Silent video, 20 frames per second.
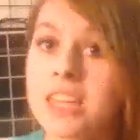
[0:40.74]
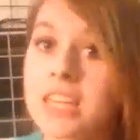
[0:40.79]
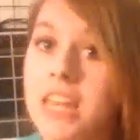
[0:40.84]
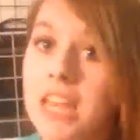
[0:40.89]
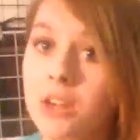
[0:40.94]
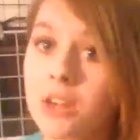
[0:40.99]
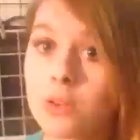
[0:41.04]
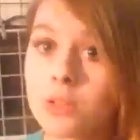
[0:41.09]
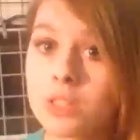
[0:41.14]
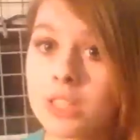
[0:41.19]

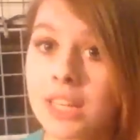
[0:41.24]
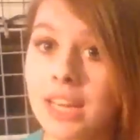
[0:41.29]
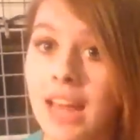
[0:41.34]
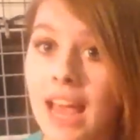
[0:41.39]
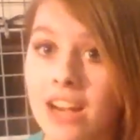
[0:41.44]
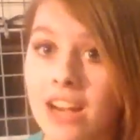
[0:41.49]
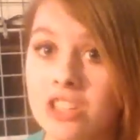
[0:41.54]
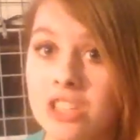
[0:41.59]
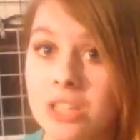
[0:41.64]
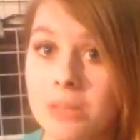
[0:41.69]
Degus can
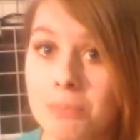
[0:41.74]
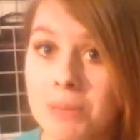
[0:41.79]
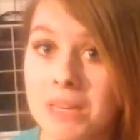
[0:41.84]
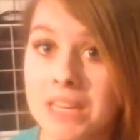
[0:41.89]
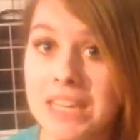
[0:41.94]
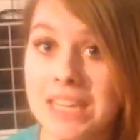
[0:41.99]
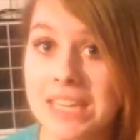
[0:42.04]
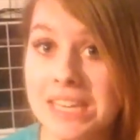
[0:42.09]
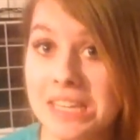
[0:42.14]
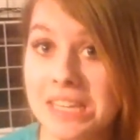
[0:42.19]
actually
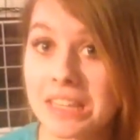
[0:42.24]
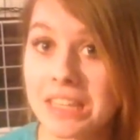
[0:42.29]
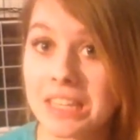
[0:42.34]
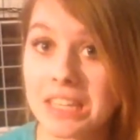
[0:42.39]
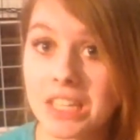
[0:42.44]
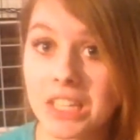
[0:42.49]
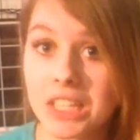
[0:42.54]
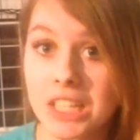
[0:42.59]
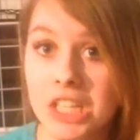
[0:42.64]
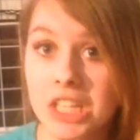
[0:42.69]
be
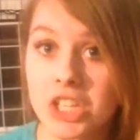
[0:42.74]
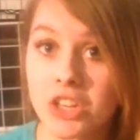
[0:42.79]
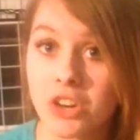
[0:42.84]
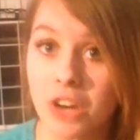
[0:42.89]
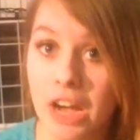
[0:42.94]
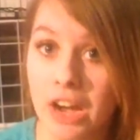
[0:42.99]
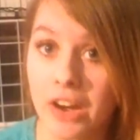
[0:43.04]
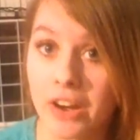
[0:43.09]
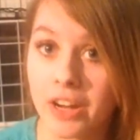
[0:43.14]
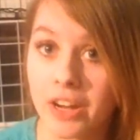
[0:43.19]
illegal in your
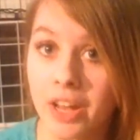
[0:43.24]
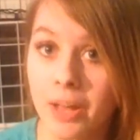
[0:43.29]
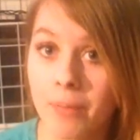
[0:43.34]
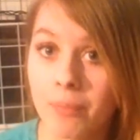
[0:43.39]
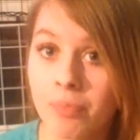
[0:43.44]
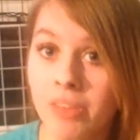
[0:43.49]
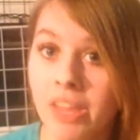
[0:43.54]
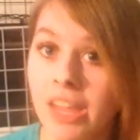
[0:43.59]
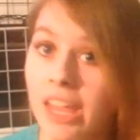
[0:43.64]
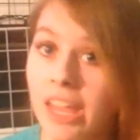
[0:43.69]
area
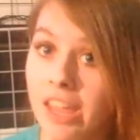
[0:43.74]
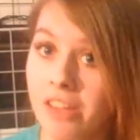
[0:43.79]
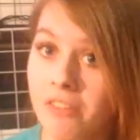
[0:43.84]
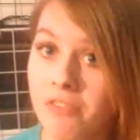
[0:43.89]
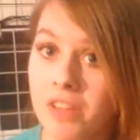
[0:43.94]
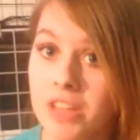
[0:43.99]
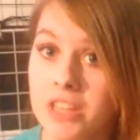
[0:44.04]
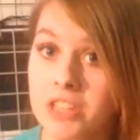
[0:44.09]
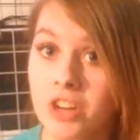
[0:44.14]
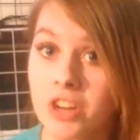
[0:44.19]

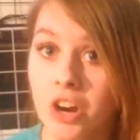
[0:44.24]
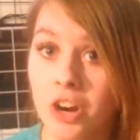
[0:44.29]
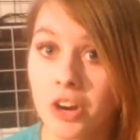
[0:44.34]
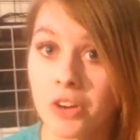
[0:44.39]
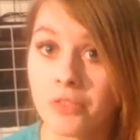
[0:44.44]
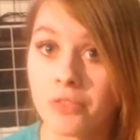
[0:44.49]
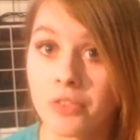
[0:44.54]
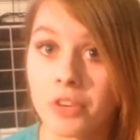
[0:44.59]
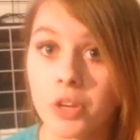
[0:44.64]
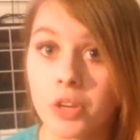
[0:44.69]
if it's
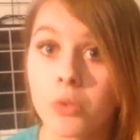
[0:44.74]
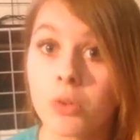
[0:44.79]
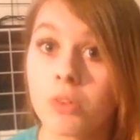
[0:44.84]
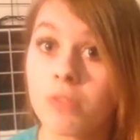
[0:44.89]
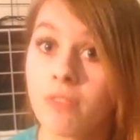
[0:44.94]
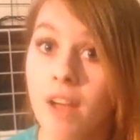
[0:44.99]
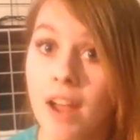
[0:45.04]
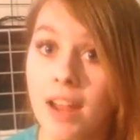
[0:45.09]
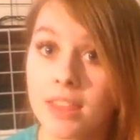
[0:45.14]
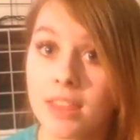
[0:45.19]
hard for you to
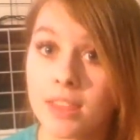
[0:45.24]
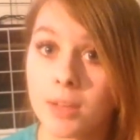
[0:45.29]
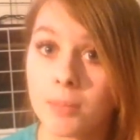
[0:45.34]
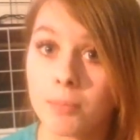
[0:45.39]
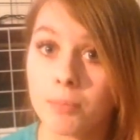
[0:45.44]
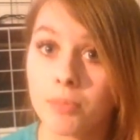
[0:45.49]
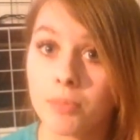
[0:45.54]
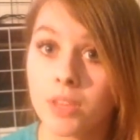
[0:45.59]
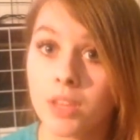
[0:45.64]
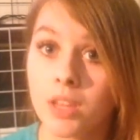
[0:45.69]
find
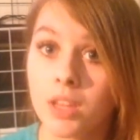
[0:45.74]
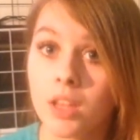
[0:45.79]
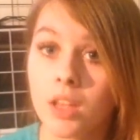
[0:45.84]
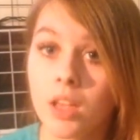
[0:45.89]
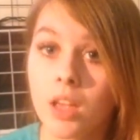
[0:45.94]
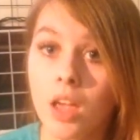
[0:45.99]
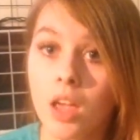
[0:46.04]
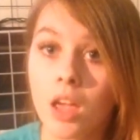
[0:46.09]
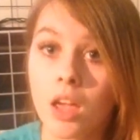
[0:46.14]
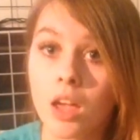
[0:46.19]
them.
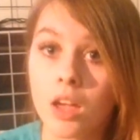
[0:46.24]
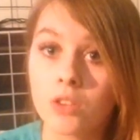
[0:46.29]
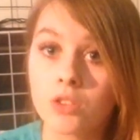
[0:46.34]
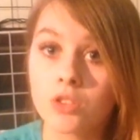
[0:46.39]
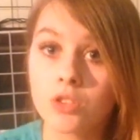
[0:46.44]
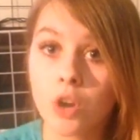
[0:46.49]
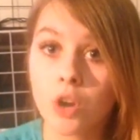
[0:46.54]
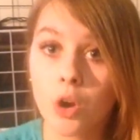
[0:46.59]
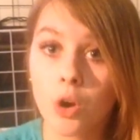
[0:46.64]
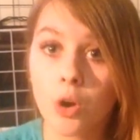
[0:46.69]

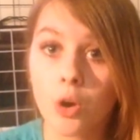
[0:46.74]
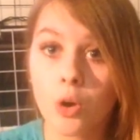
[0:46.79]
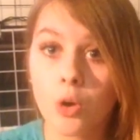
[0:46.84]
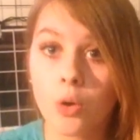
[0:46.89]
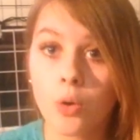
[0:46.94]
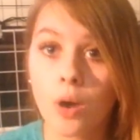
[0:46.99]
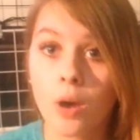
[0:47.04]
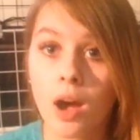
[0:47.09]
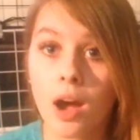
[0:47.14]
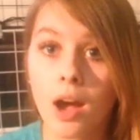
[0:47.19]

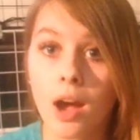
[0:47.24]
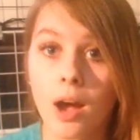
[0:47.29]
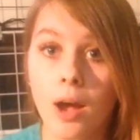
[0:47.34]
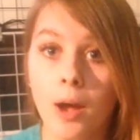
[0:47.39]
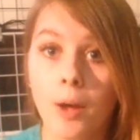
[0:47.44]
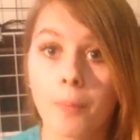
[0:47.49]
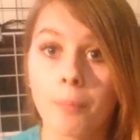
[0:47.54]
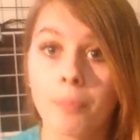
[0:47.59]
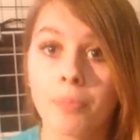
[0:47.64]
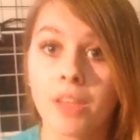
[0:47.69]
So
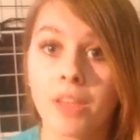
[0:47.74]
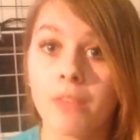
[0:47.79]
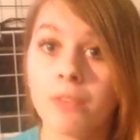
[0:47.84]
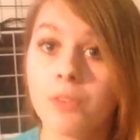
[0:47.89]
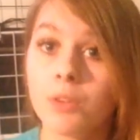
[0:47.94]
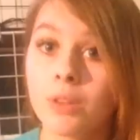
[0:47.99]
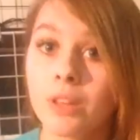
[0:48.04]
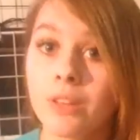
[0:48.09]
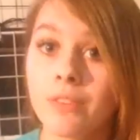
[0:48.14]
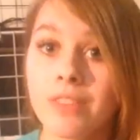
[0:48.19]
if
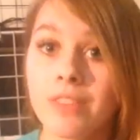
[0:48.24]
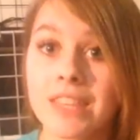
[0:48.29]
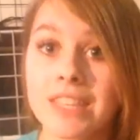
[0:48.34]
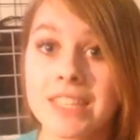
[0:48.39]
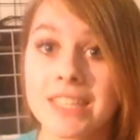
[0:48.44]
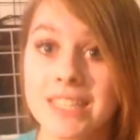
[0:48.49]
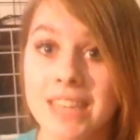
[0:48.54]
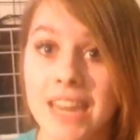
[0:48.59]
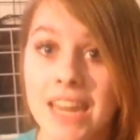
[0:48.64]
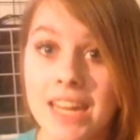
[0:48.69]
you live in the
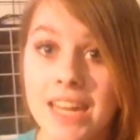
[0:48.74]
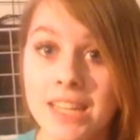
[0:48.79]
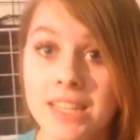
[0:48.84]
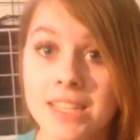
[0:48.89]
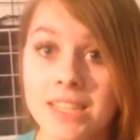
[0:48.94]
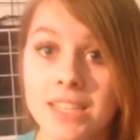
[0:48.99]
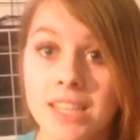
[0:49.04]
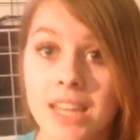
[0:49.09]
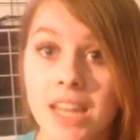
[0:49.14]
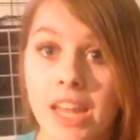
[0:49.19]

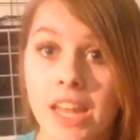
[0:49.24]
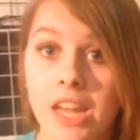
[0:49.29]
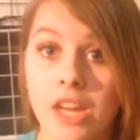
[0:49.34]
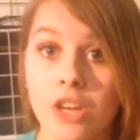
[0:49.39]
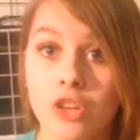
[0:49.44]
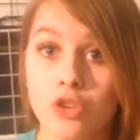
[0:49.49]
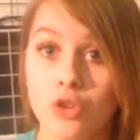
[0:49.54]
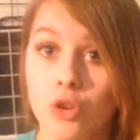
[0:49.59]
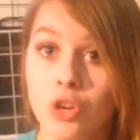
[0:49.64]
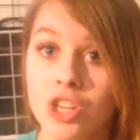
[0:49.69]
States,
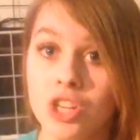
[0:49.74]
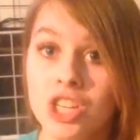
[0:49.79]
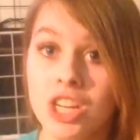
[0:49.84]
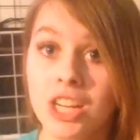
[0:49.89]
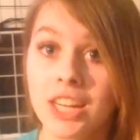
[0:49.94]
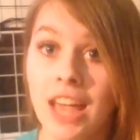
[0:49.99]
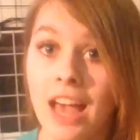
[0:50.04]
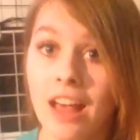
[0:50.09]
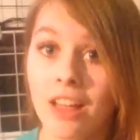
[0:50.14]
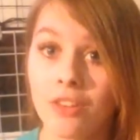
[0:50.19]
in Georgia,
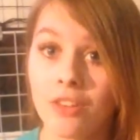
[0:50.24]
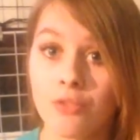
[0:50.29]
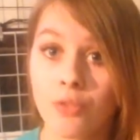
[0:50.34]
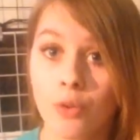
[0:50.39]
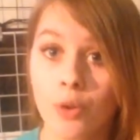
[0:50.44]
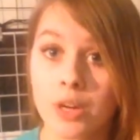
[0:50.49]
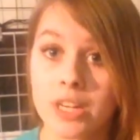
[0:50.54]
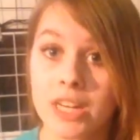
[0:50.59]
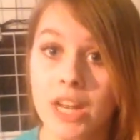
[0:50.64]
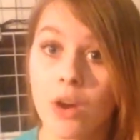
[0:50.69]

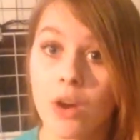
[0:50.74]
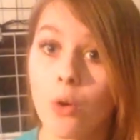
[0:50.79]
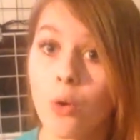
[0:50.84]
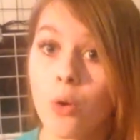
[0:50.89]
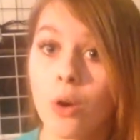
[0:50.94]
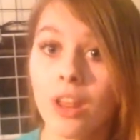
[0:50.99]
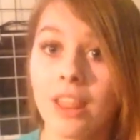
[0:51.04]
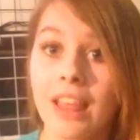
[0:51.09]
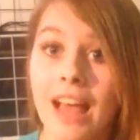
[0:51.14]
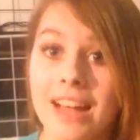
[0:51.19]
California,
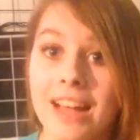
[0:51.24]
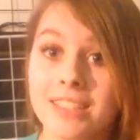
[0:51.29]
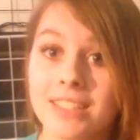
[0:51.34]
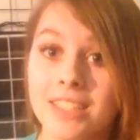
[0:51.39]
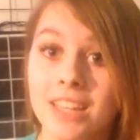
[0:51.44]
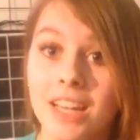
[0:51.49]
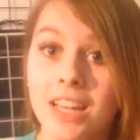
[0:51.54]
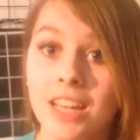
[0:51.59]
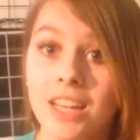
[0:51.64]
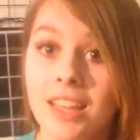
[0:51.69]
or
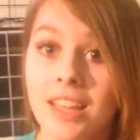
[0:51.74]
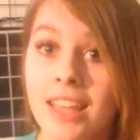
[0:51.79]
Alaska,